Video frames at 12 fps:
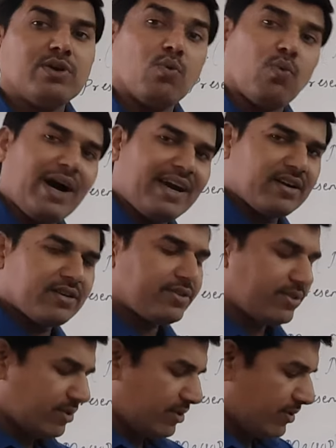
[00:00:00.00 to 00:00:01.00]

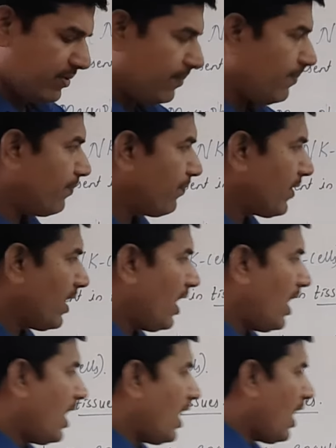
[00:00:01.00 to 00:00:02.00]
virus,
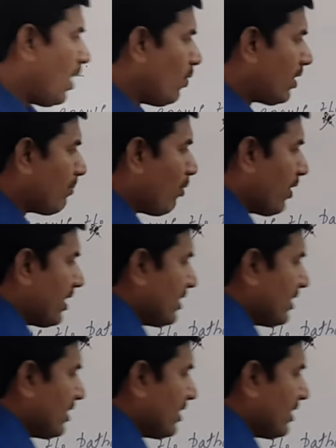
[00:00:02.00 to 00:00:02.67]
our body